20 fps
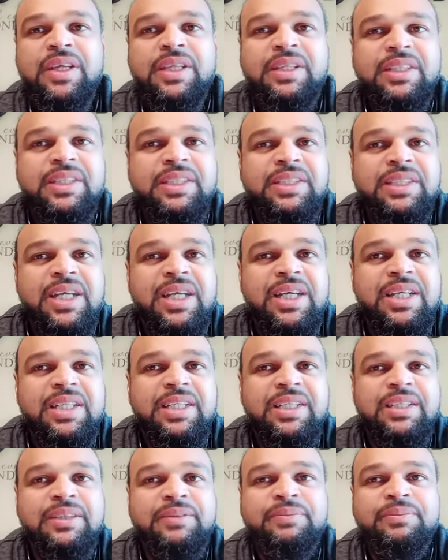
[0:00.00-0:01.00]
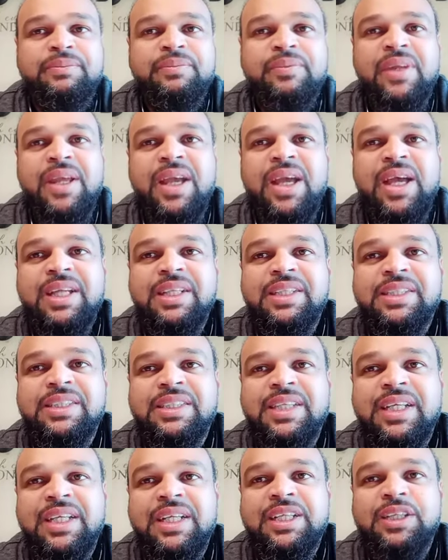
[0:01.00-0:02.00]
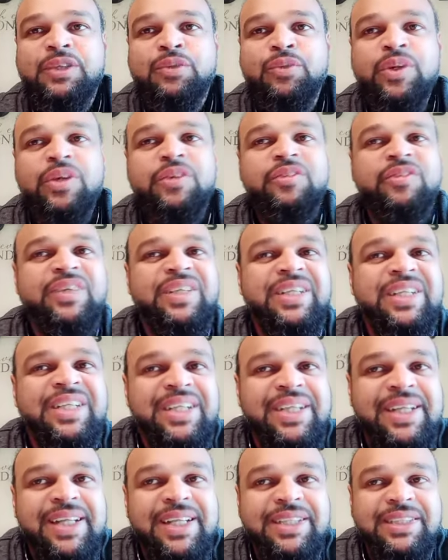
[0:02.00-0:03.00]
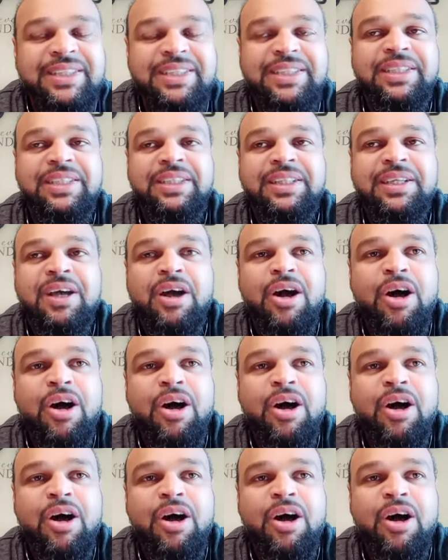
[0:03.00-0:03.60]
deciding and settling with finality